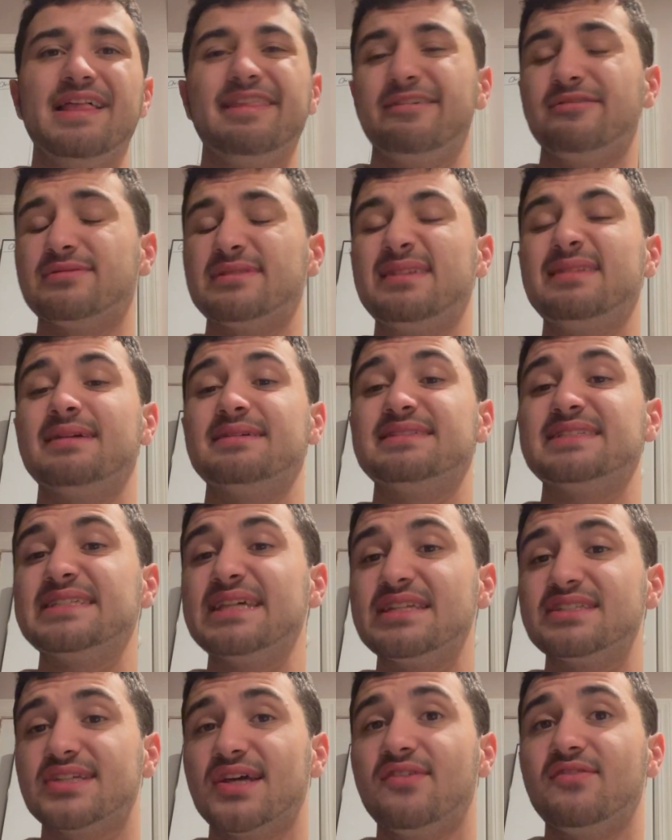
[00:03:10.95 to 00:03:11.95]
there was a
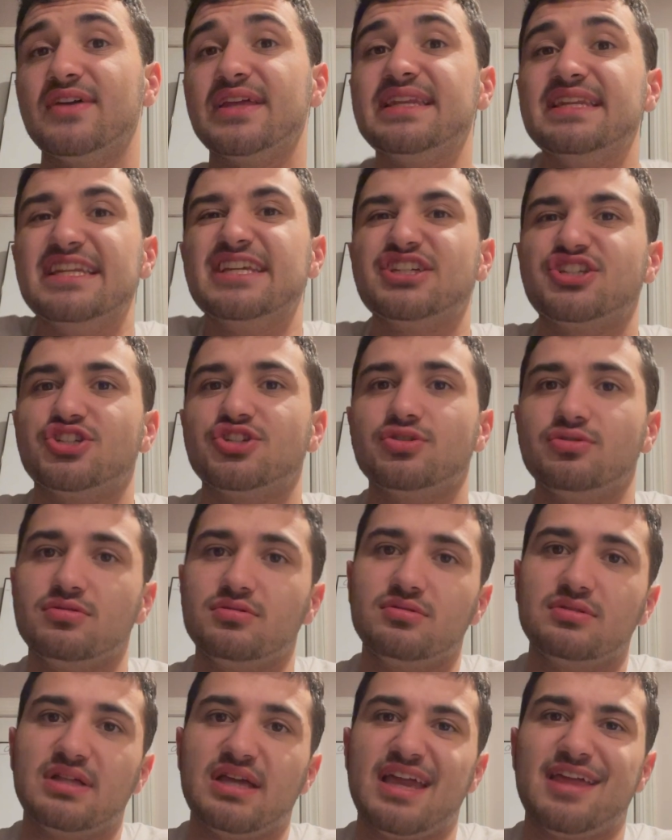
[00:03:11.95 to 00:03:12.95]
sense of
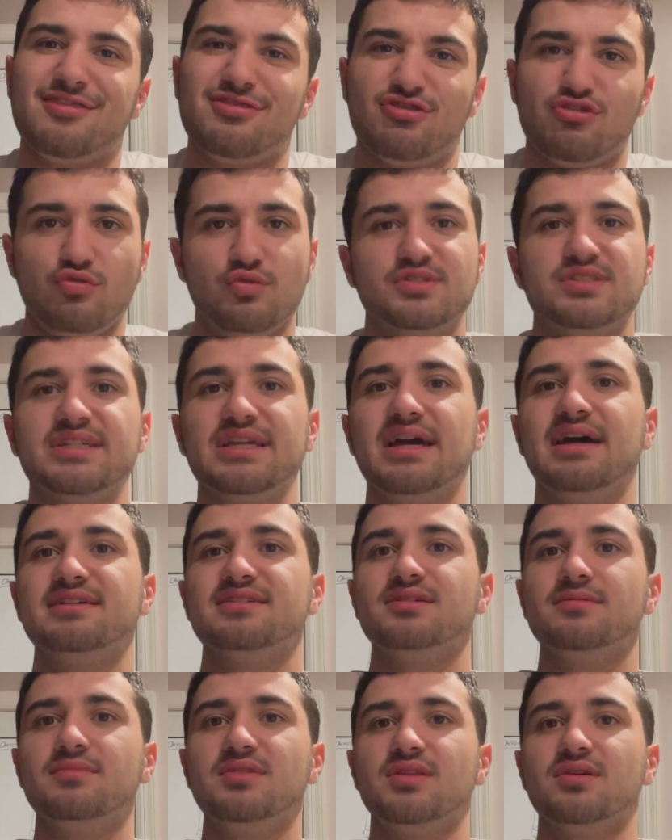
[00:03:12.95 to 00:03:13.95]
initial
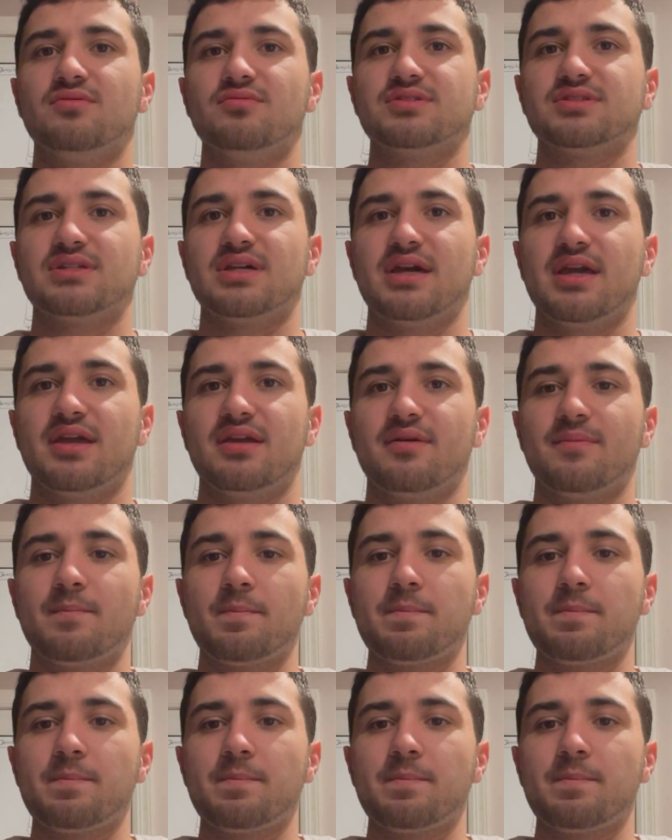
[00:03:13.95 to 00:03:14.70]
enthusiasm. There was like,